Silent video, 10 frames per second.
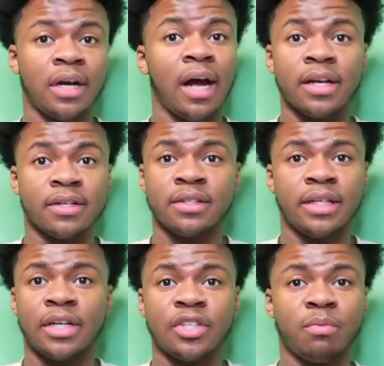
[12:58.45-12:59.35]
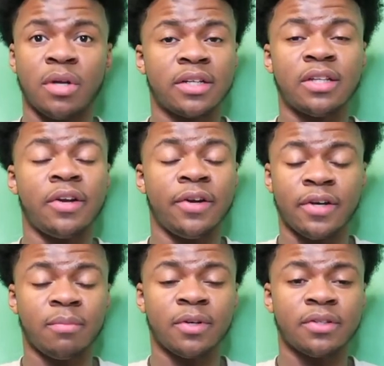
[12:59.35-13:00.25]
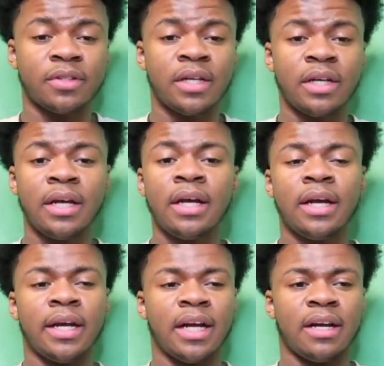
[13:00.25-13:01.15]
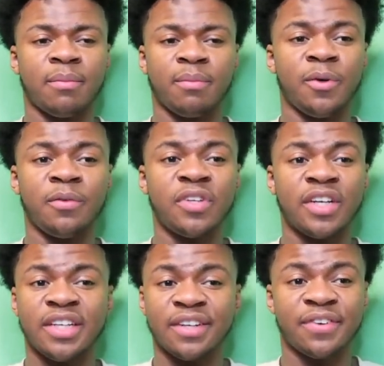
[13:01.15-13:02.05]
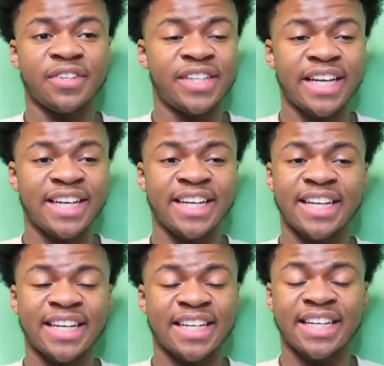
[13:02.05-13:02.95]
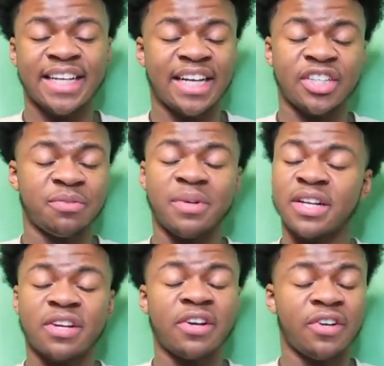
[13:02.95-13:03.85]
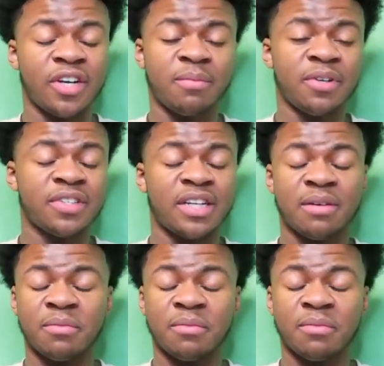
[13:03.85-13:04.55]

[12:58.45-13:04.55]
Honestly, I just blocked all their numbers and I moved to a different state. I just blocked all their numbers and I